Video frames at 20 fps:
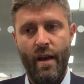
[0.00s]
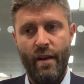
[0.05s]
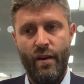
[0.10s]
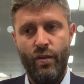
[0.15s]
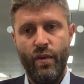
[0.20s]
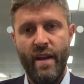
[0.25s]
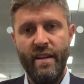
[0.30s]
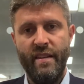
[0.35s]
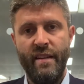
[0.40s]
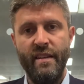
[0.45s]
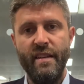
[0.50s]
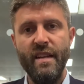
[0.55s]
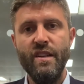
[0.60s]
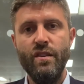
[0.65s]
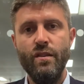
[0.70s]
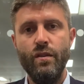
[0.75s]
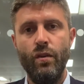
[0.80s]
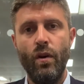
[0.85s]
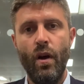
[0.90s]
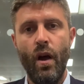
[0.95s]
creating
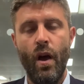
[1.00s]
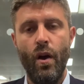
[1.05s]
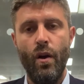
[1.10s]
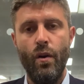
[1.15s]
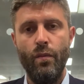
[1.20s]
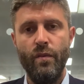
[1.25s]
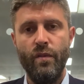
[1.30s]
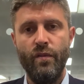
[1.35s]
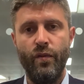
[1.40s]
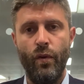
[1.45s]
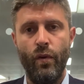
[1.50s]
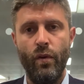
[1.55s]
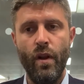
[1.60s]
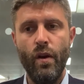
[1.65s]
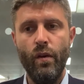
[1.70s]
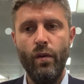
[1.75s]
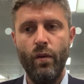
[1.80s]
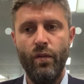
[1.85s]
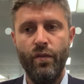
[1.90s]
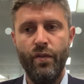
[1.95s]
additional homes for
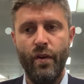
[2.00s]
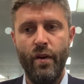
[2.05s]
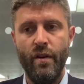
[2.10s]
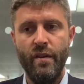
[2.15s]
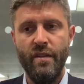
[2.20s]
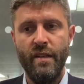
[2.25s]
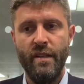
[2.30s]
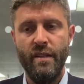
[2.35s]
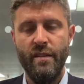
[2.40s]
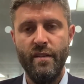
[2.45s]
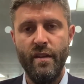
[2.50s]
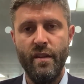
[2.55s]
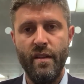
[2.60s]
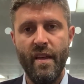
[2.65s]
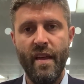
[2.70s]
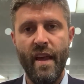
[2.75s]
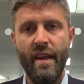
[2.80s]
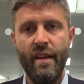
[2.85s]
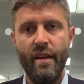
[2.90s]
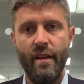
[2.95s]
local authorities so that
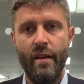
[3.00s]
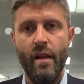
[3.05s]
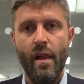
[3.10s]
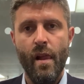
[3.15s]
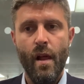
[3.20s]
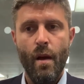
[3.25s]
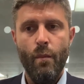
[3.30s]
they can